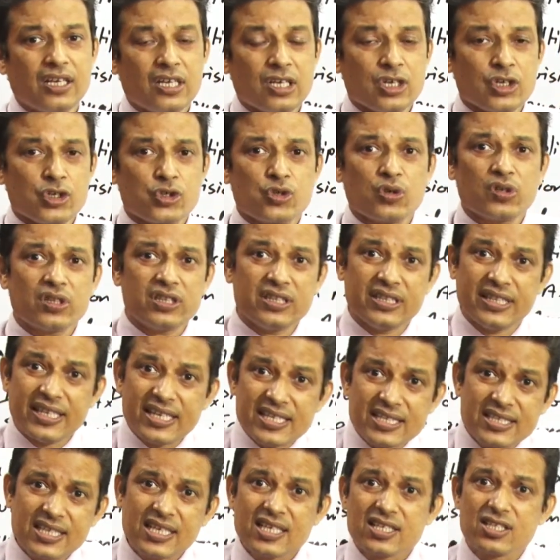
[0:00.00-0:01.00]
So,
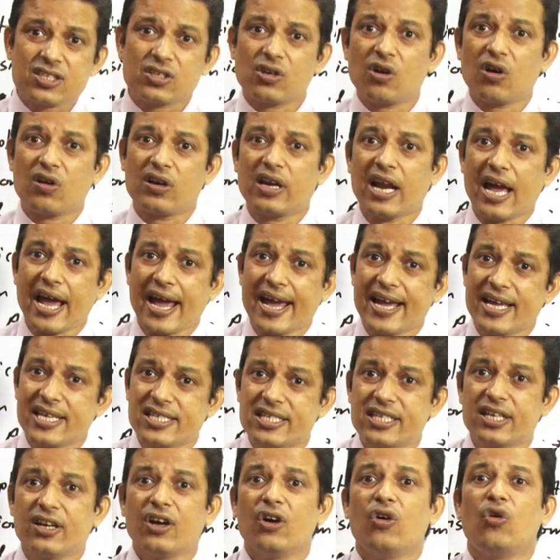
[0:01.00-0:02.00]
this is known
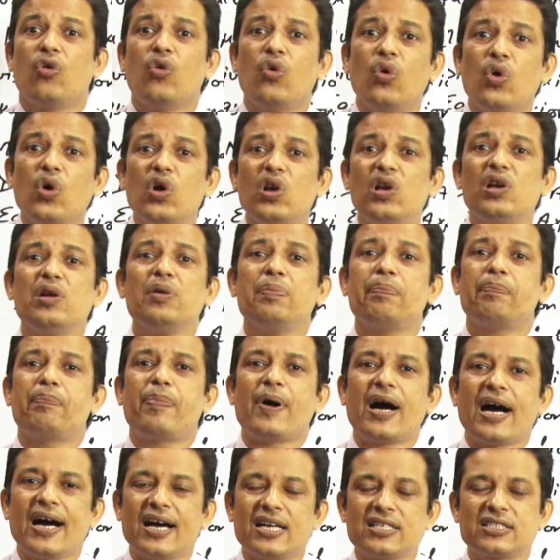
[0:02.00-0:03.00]
as whole
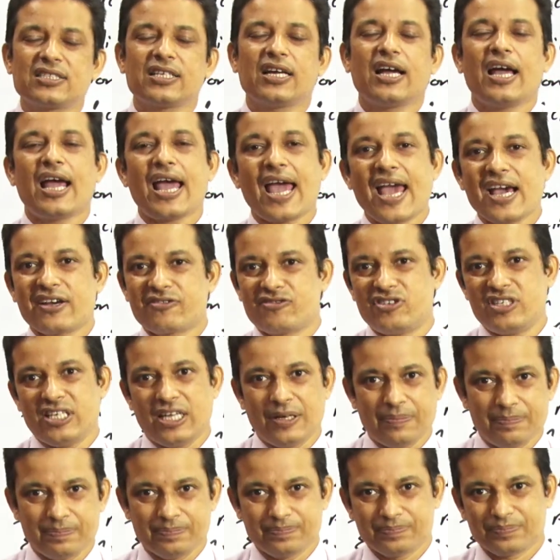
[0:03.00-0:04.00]
part
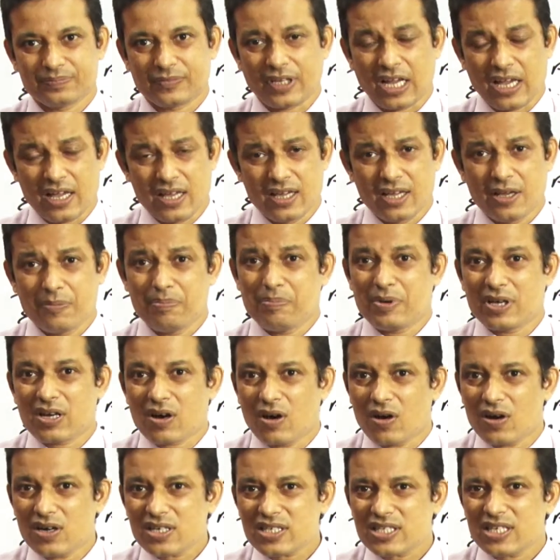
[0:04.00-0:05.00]
axiom,
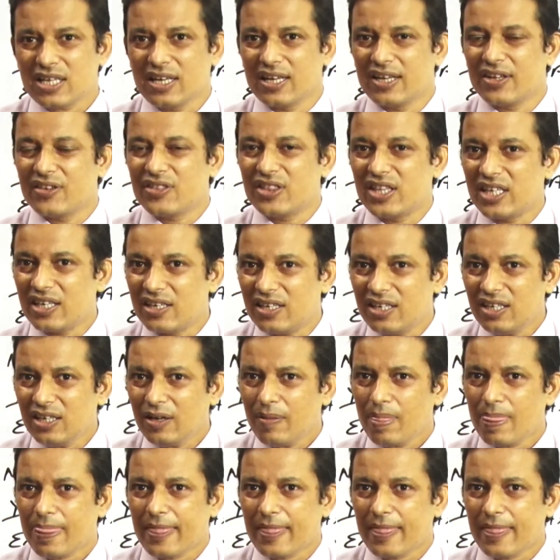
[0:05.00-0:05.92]
because their